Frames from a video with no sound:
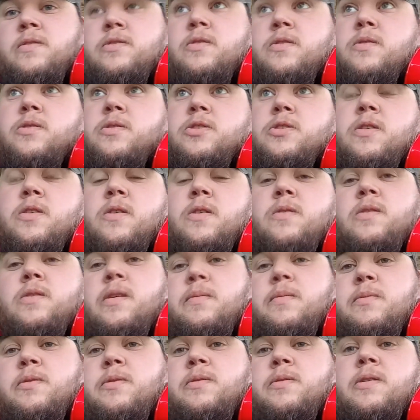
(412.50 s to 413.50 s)
So it should hold
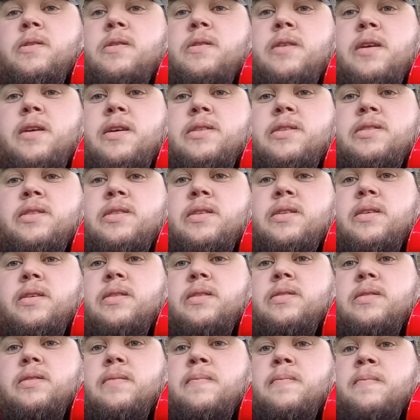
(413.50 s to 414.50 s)
up to a
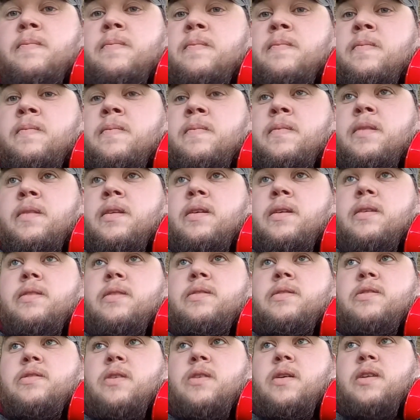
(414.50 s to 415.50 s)
30-06.
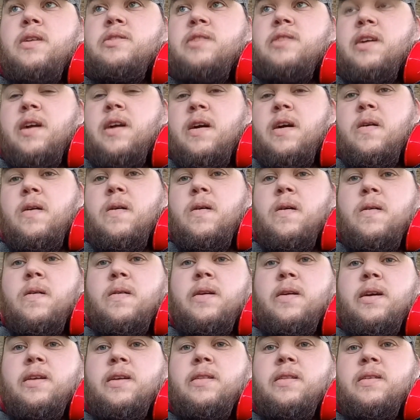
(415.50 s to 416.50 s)
So I was like, oh,
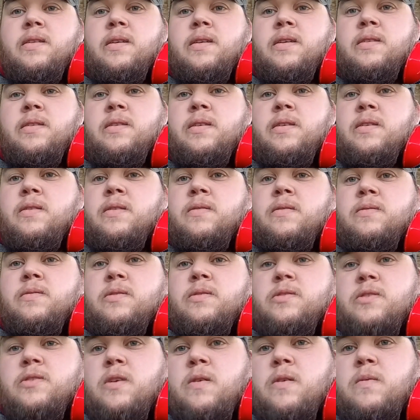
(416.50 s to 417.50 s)
okay.
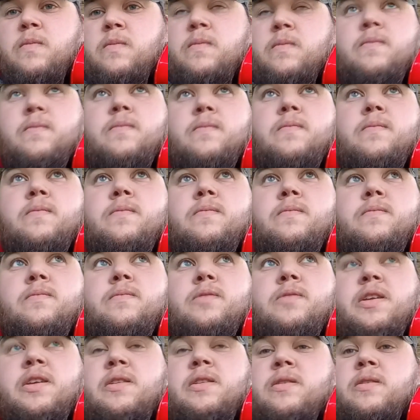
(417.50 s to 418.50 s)
The scope
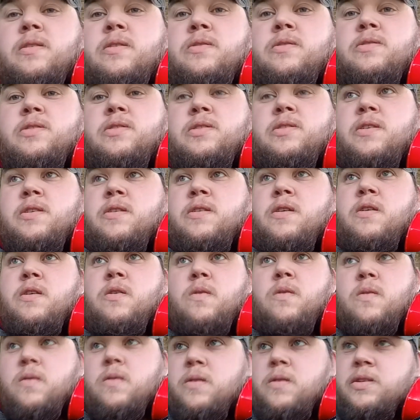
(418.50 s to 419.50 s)
is either losing 0
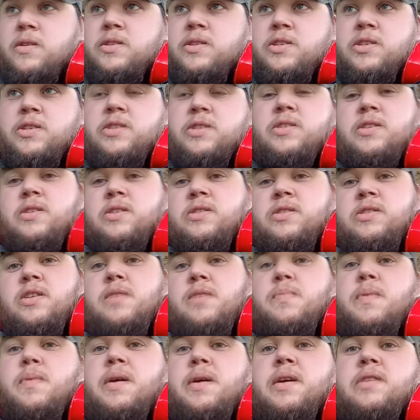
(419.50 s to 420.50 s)
or it's just this
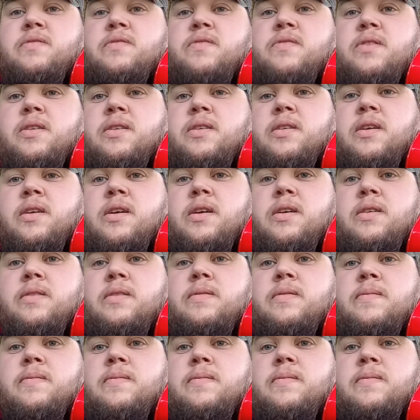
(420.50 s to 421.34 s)
cheap ass fucking gun,